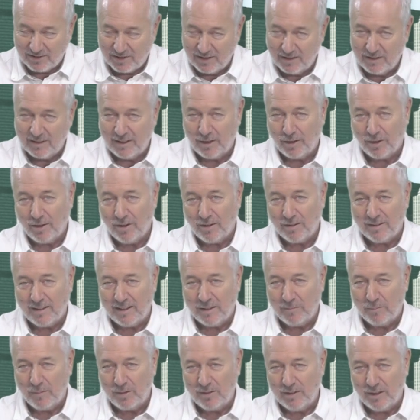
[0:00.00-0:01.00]
de her de
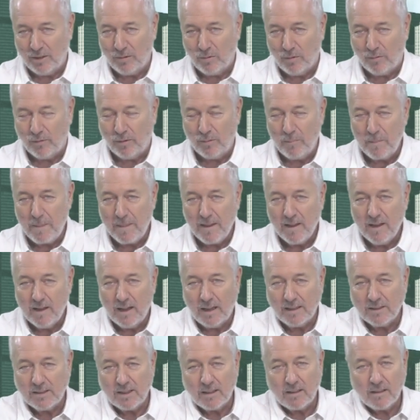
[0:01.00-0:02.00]
nuevo.
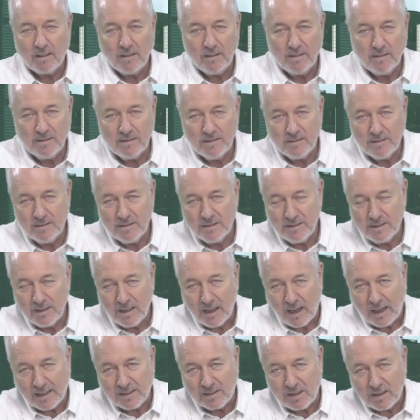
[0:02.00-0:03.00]
I sent her
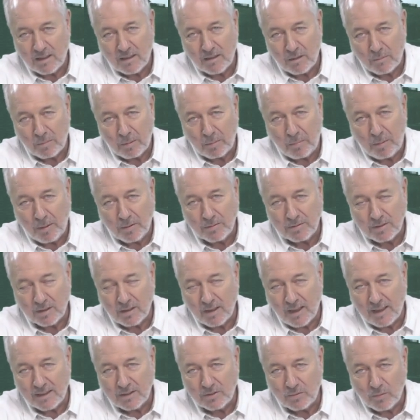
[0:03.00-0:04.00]
the proposal
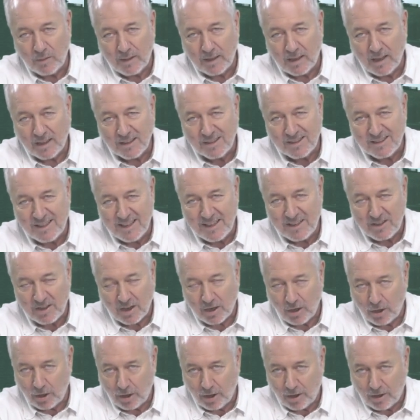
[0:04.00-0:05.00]
last week. I sent
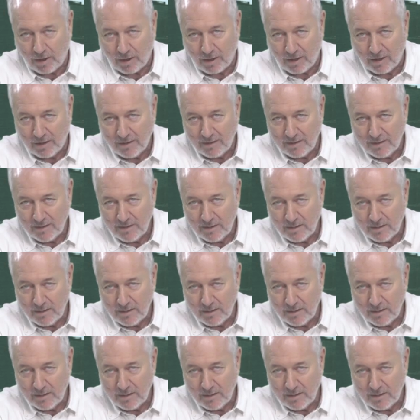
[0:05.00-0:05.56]
her